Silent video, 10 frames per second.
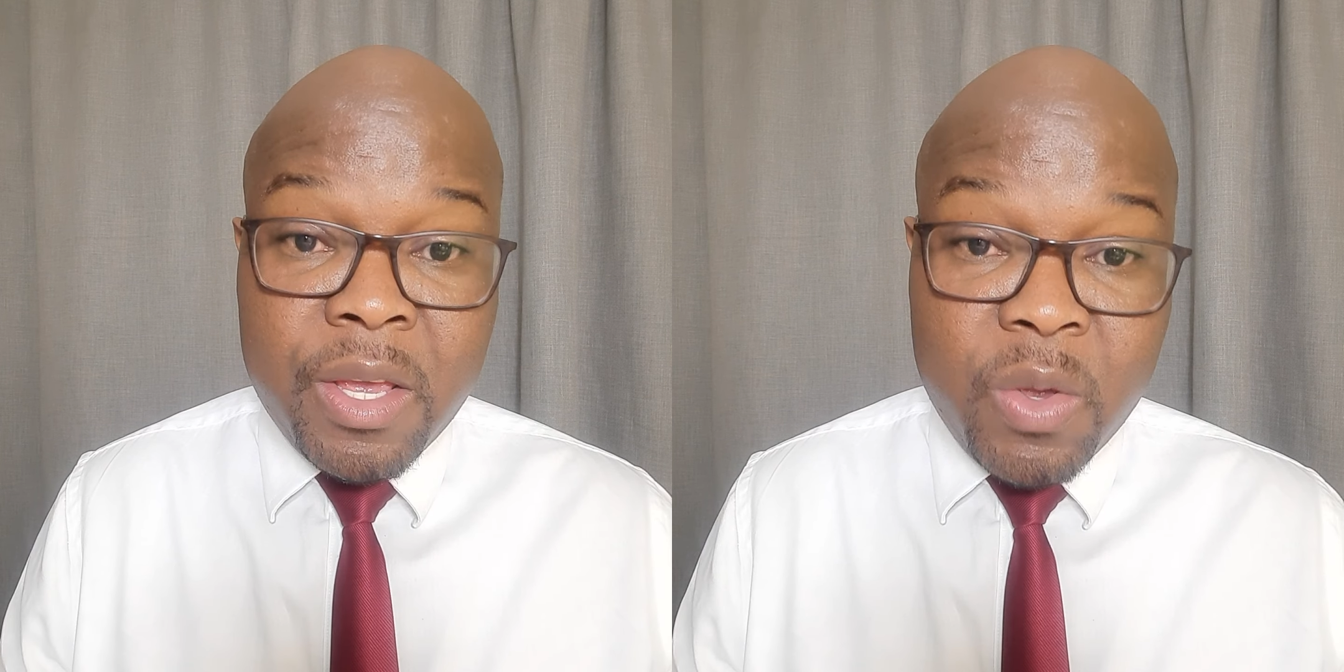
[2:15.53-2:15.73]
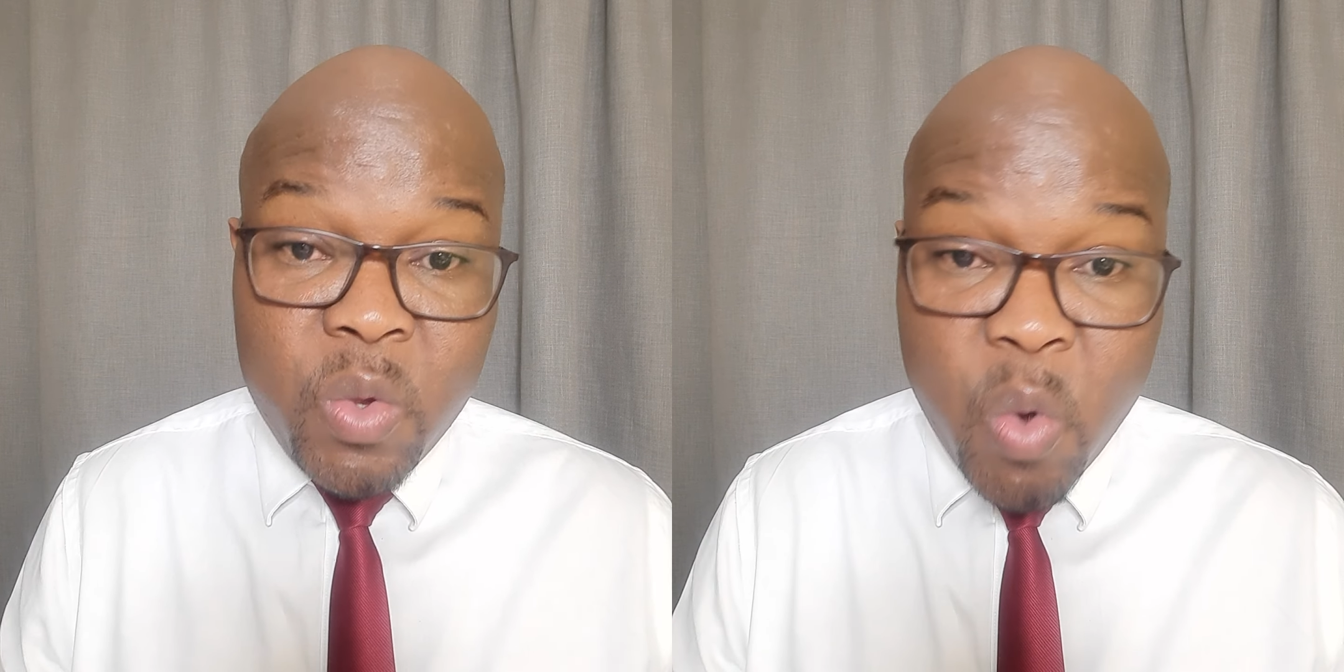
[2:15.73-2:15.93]

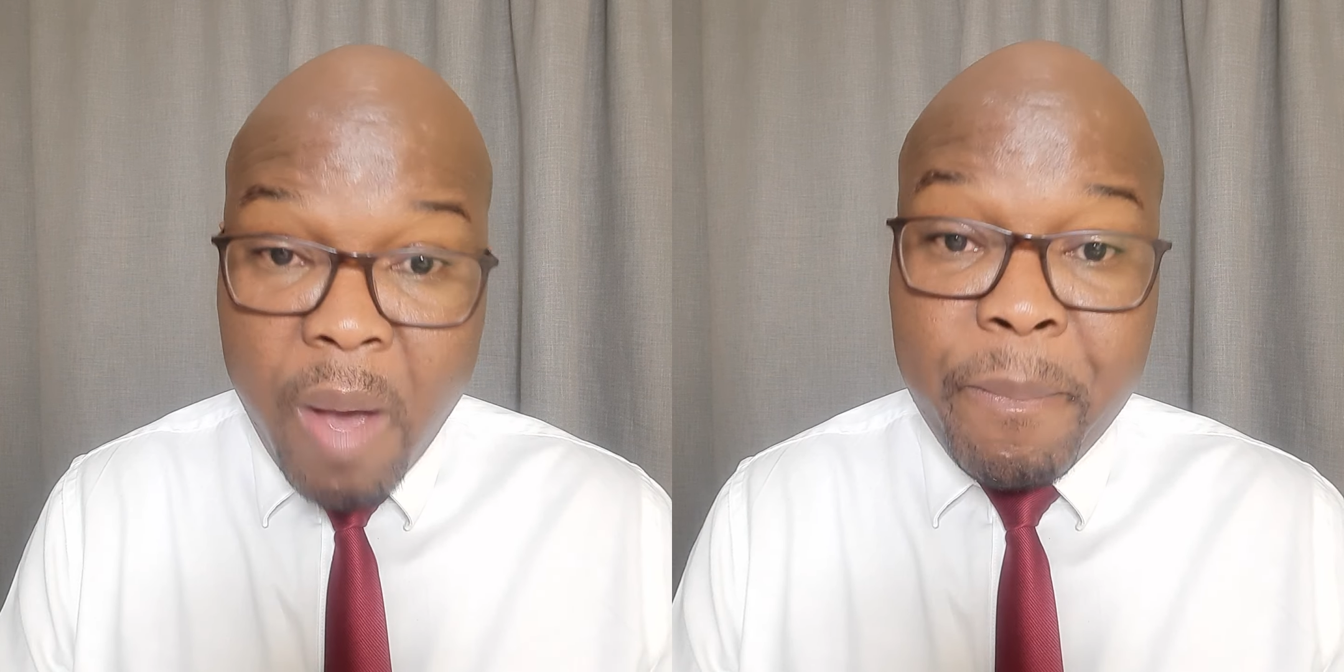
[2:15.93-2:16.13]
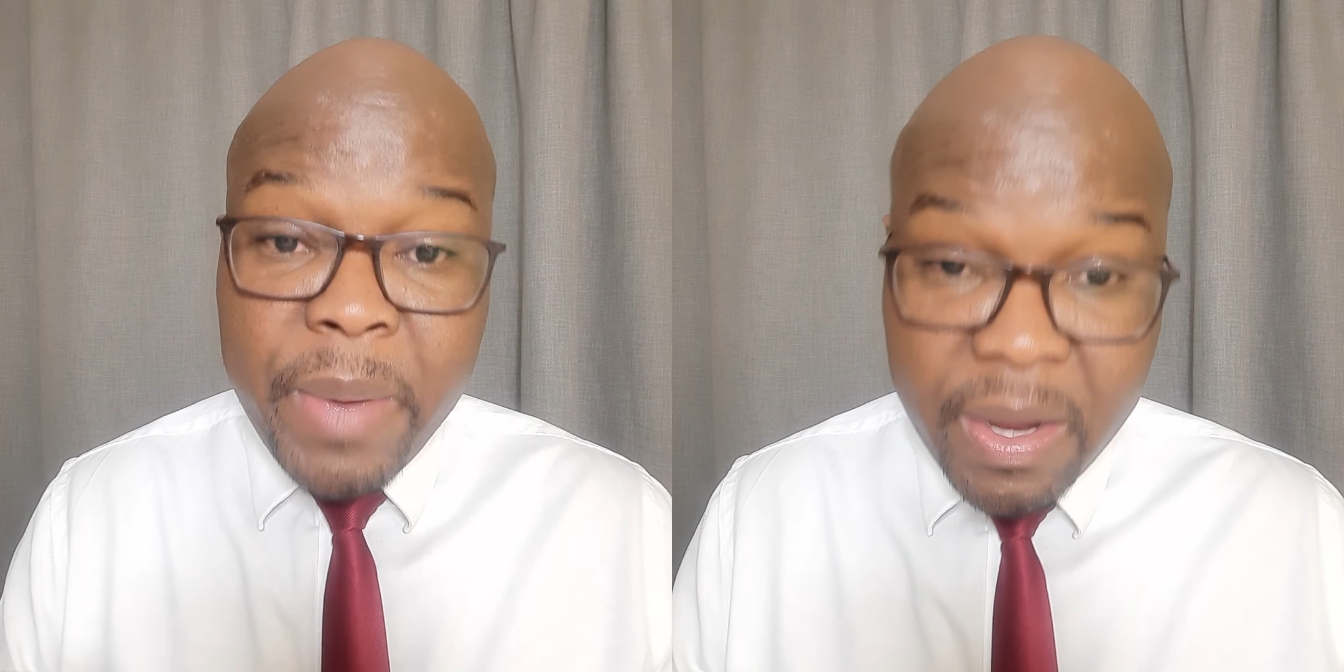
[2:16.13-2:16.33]
your
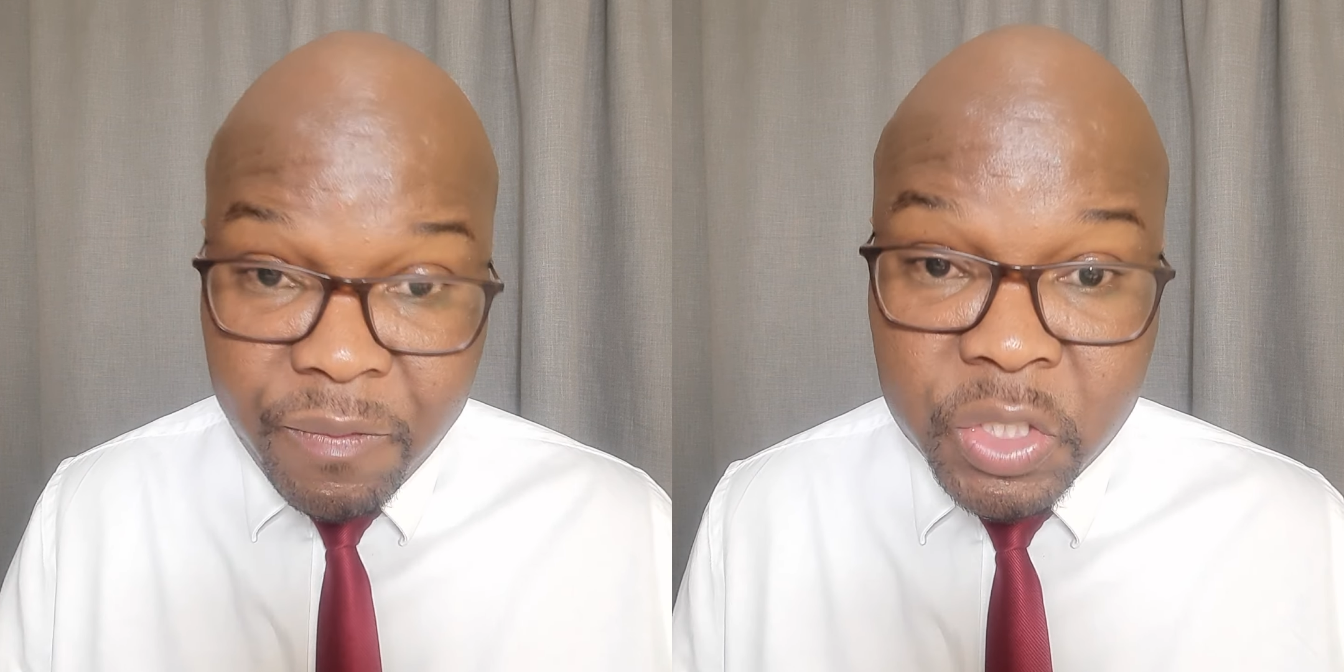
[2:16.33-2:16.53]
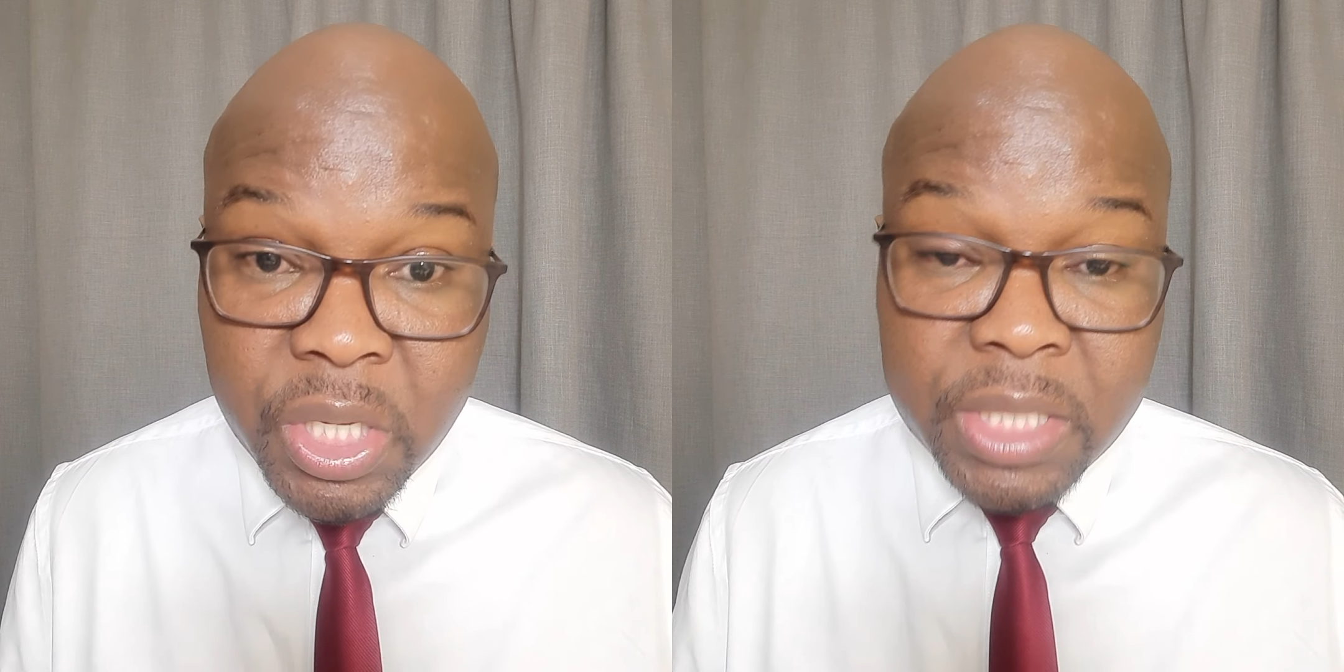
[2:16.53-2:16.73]

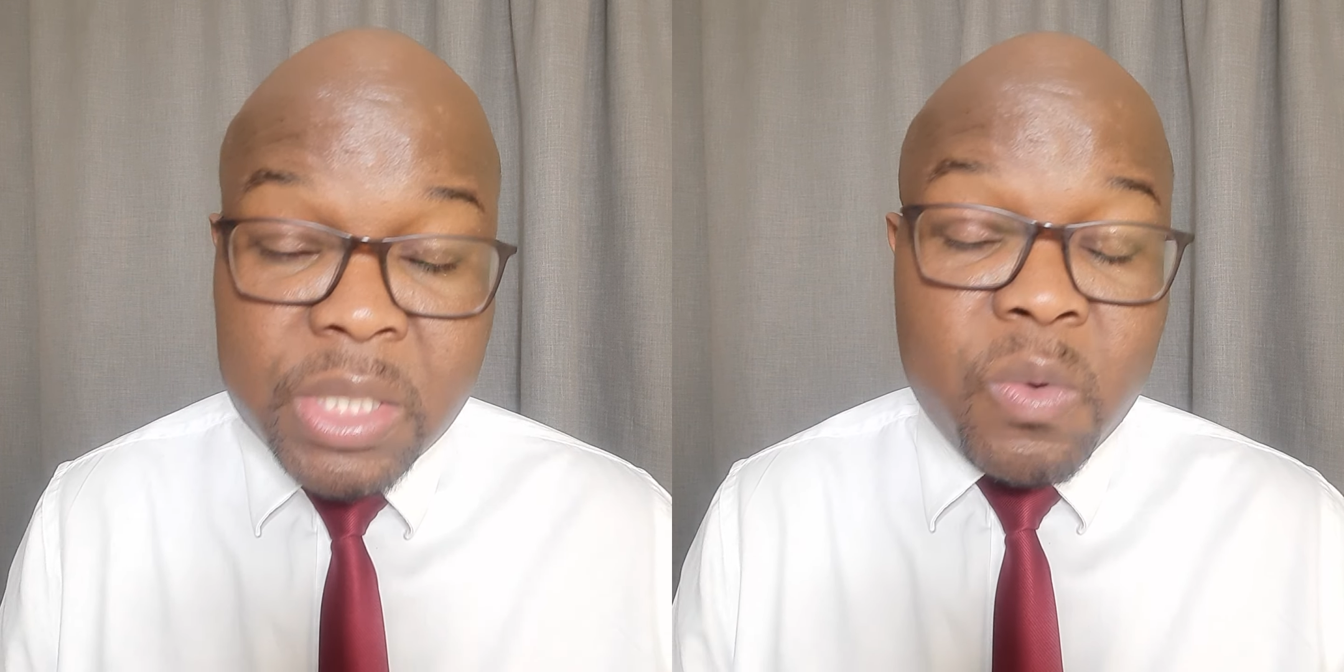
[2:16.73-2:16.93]
beneficiaries,